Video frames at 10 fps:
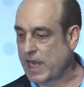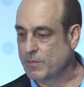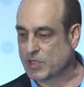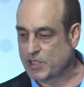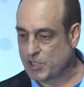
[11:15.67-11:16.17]

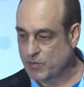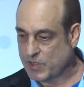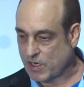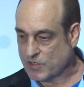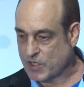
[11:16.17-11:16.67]
able to do
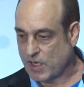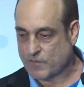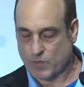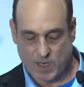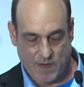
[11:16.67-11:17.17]
with our
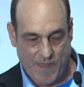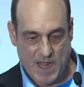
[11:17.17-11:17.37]
software